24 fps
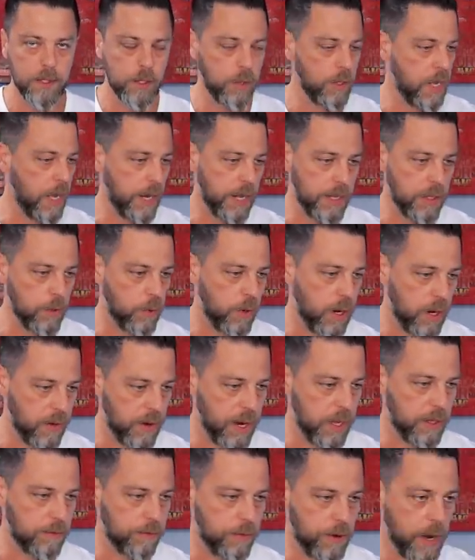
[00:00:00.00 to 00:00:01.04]
you're not anywhere,
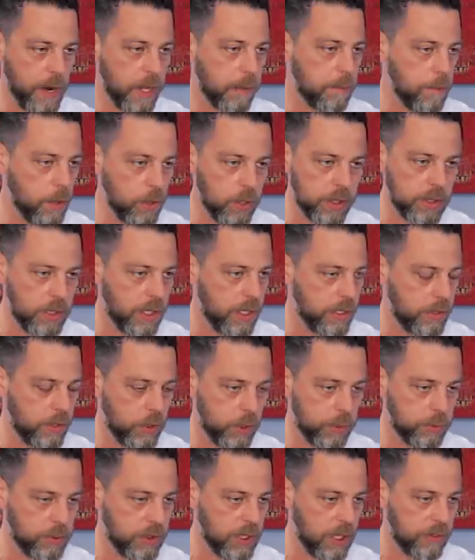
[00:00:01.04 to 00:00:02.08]
right? Frank Mueller did it
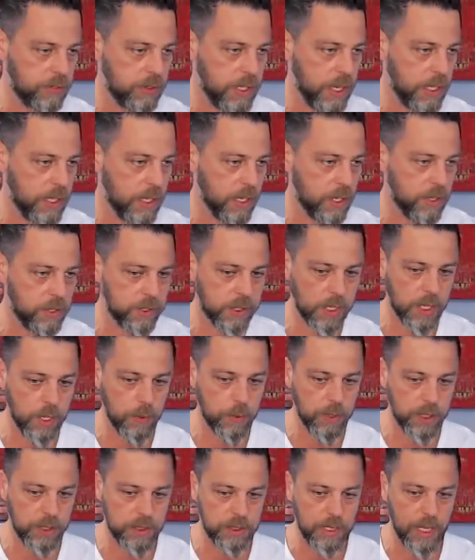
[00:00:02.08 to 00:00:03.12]
to himself ten years ago
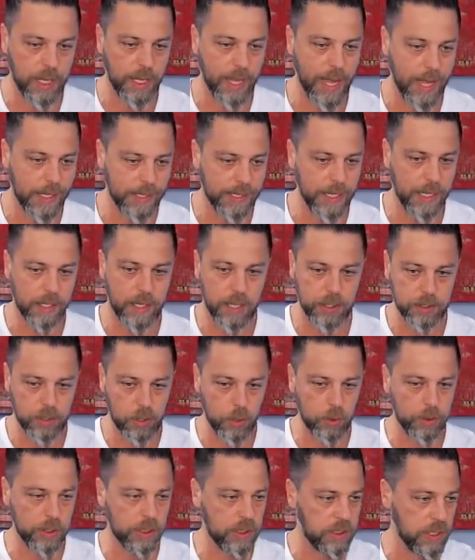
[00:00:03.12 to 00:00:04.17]
when he sent guys like us
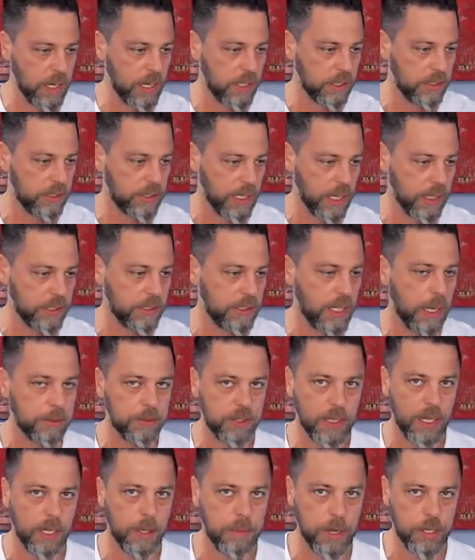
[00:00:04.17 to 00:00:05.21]
all these letters saying, stop
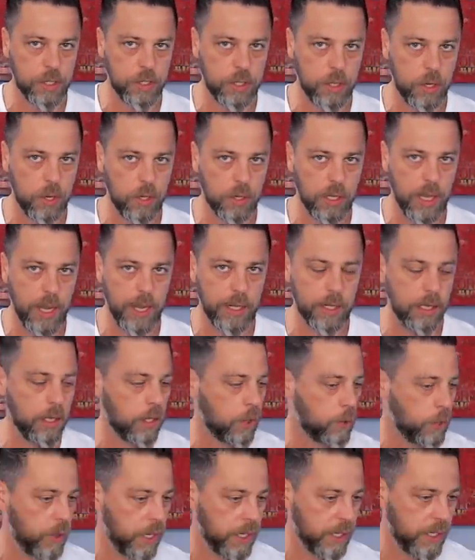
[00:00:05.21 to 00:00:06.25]
selling my shit online, and
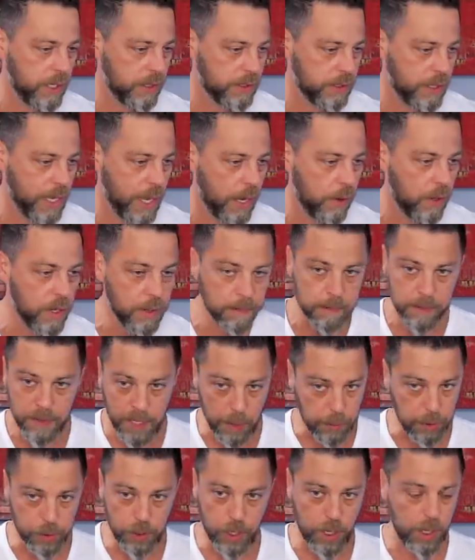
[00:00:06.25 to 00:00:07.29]
look where he is now.
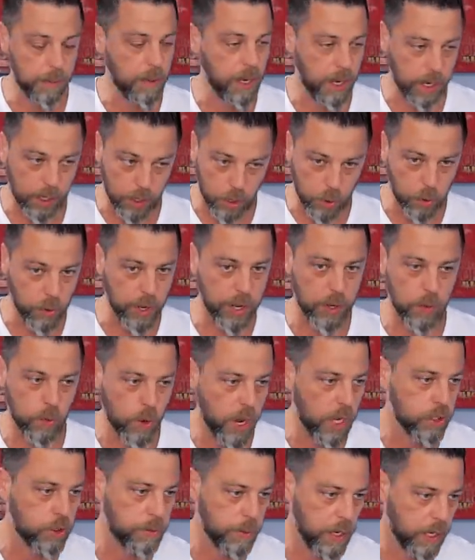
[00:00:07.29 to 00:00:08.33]
And we're talking about a great
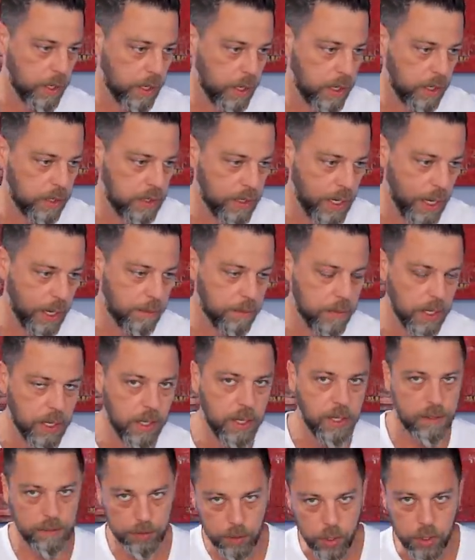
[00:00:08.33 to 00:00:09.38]
watchmaker at a time.
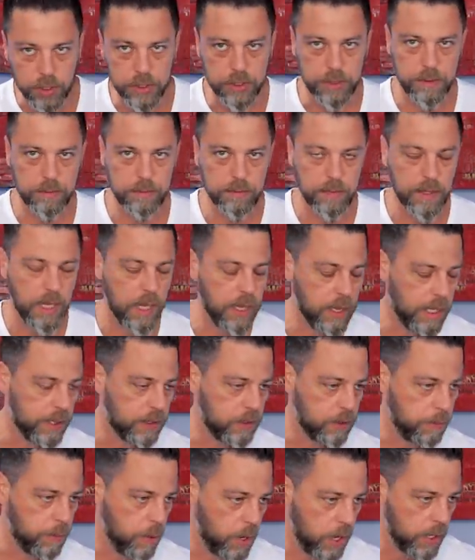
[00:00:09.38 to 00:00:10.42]
Of course, he
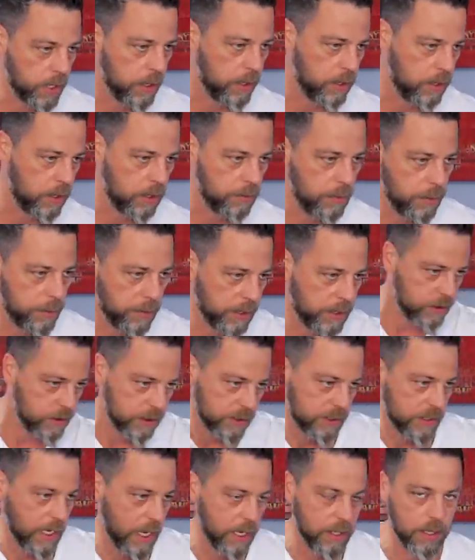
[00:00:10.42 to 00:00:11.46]
likes to party a little that's
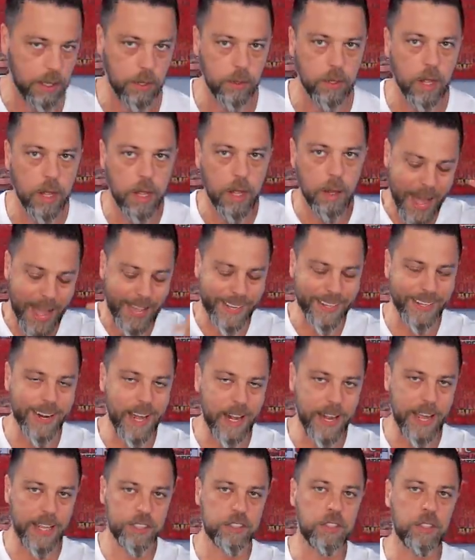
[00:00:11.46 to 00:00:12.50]
a side note. I
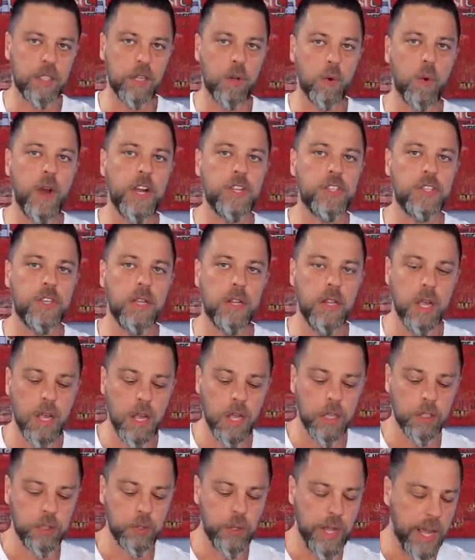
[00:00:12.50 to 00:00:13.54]
cannot answer the question
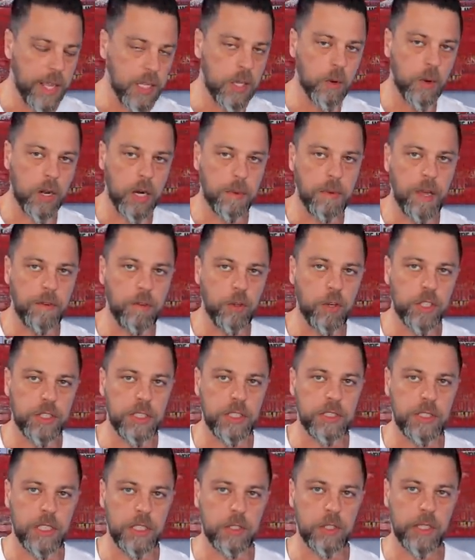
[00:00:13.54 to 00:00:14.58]
to any one of my viewers
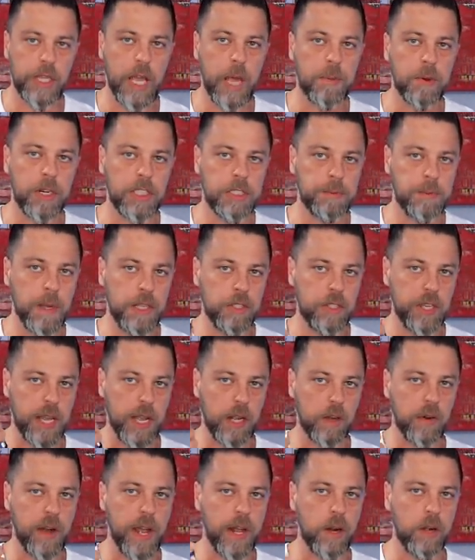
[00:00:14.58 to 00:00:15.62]
that says, okay, I'm going to spend
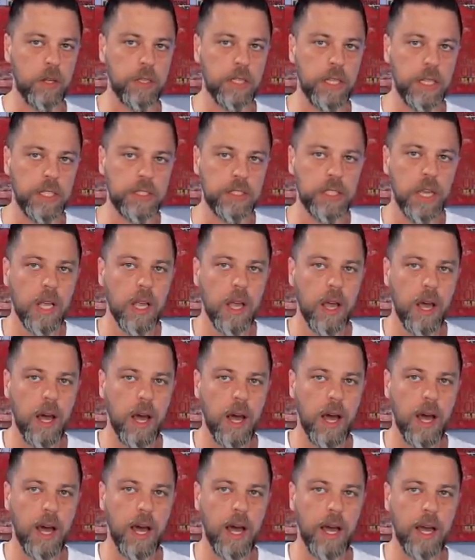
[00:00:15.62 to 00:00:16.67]
ten grand on this.
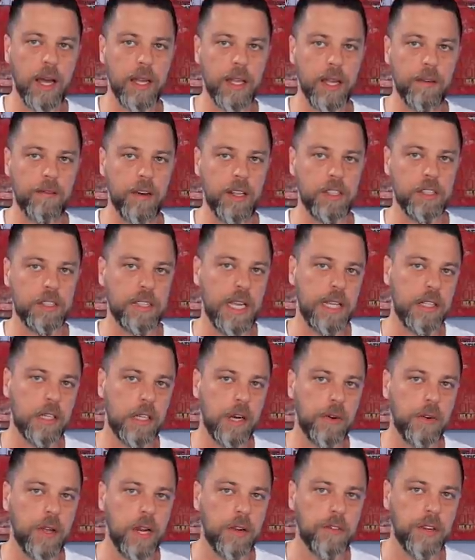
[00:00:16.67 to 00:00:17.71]
Uh, if I decide to
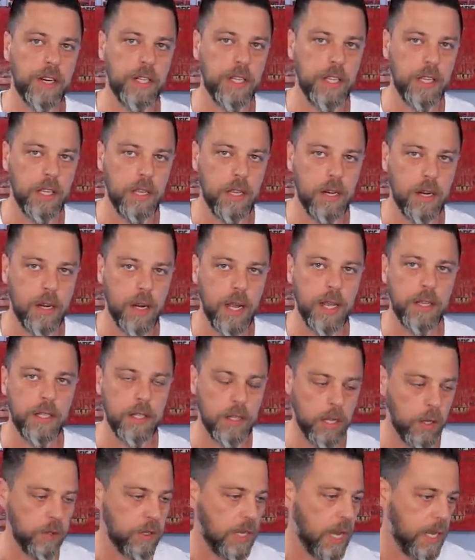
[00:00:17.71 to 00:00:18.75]
get rid of it in a year, and
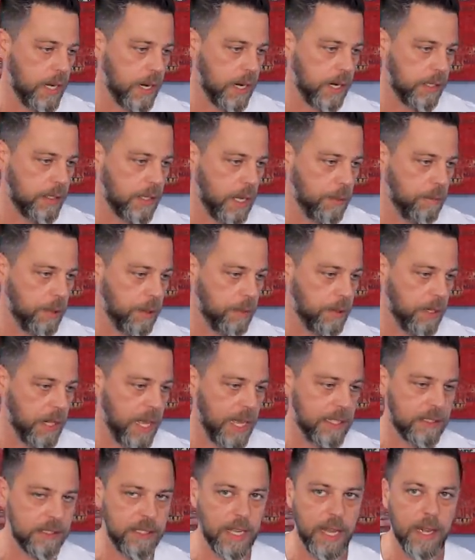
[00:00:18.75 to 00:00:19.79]
you know nine out of ten people
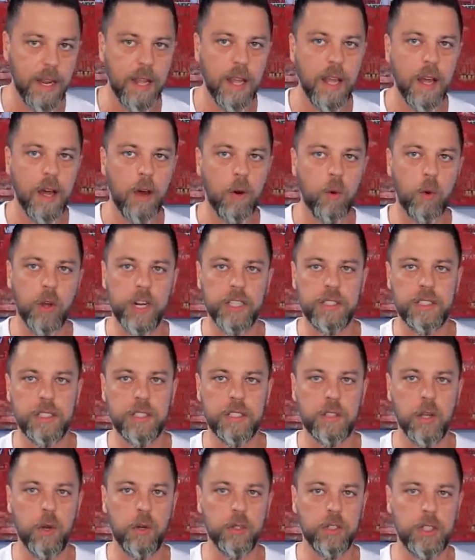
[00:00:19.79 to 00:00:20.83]
ask that, what is
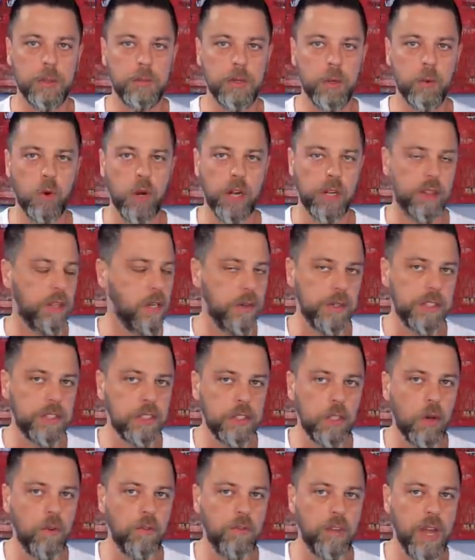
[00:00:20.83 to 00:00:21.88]
this going to be worth? There
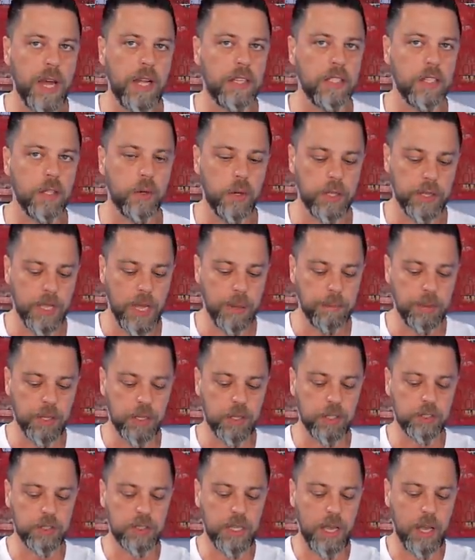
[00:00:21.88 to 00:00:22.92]
is no value on that
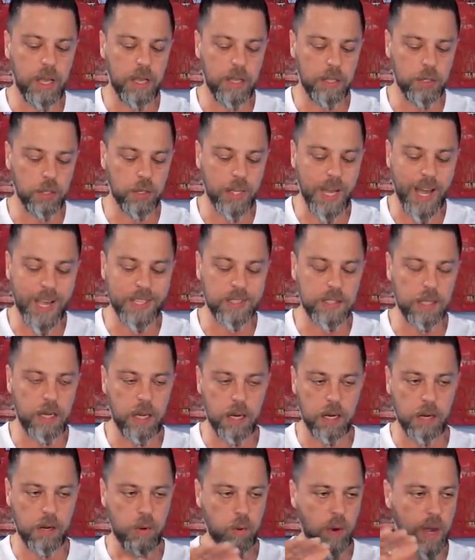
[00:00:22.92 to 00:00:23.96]
because you guys
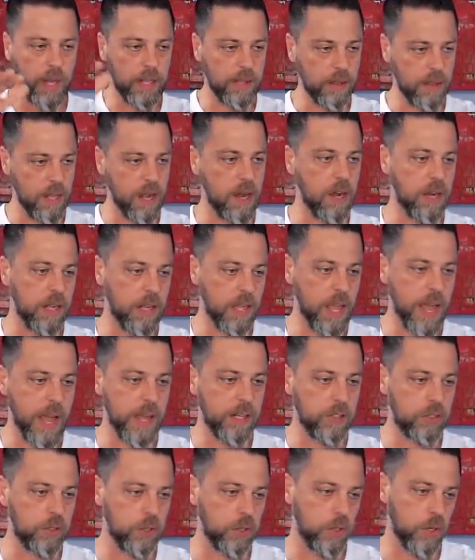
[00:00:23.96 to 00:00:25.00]
aren't quite there
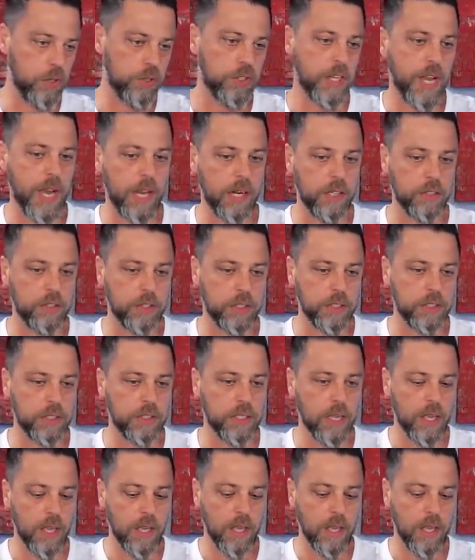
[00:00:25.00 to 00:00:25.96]
yet. So your challenge is